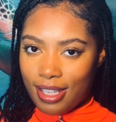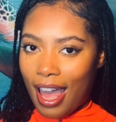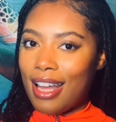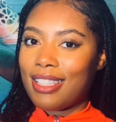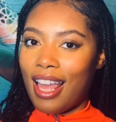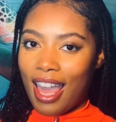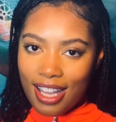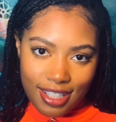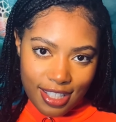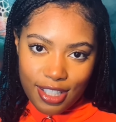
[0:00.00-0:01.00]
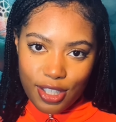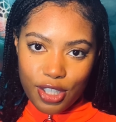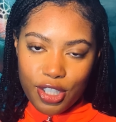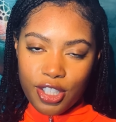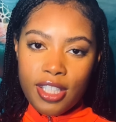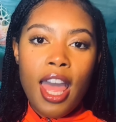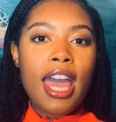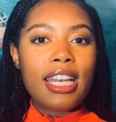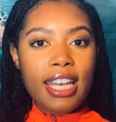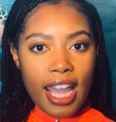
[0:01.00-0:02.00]
has ancestors
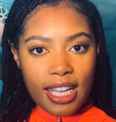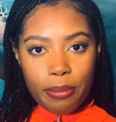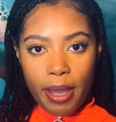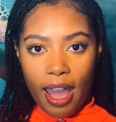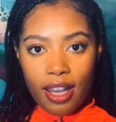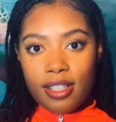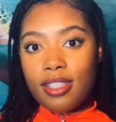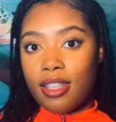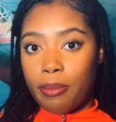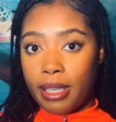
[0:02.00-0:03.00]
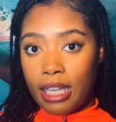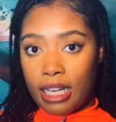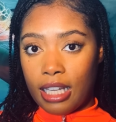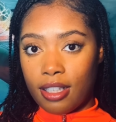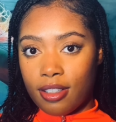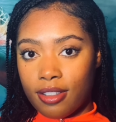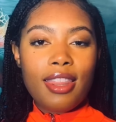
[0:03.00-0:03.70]
dating back to the beginning.